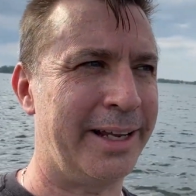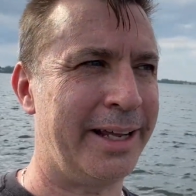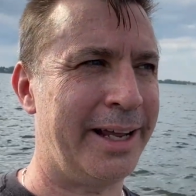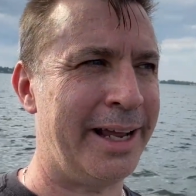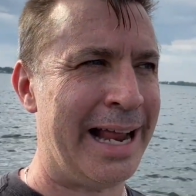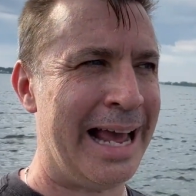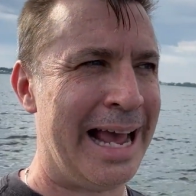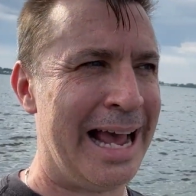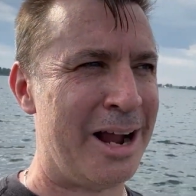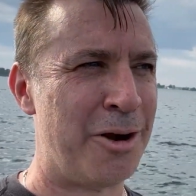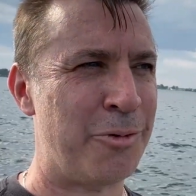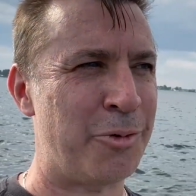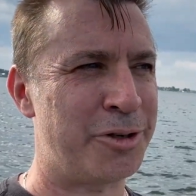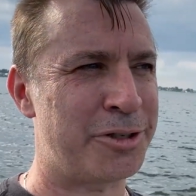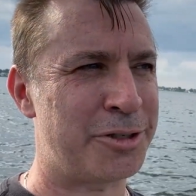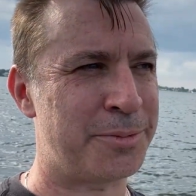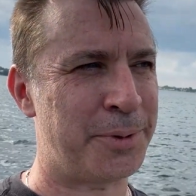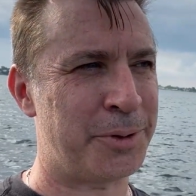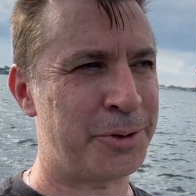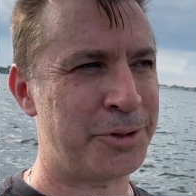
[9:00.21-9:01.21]
and how we're
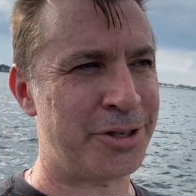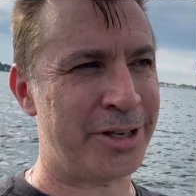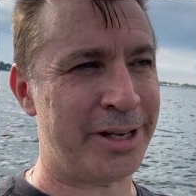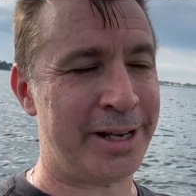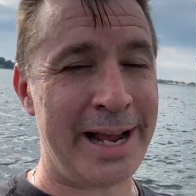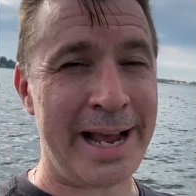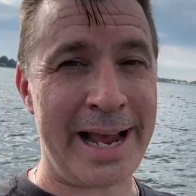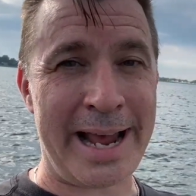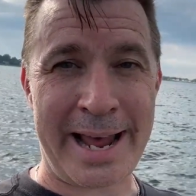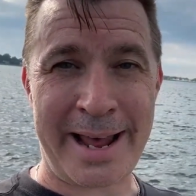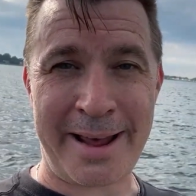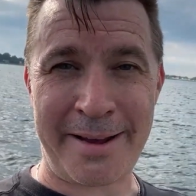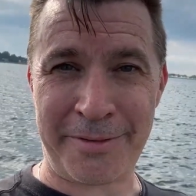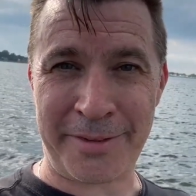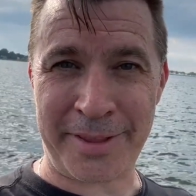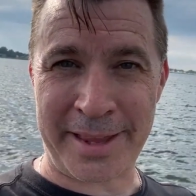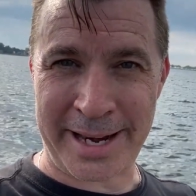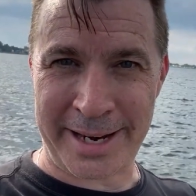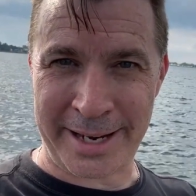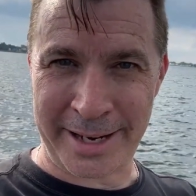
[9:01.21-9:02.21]
supposed to
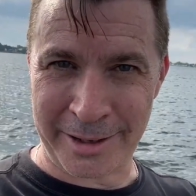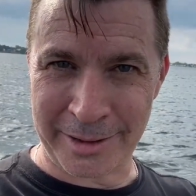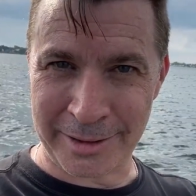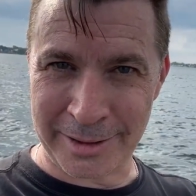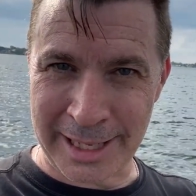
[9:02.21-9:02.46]
have that in our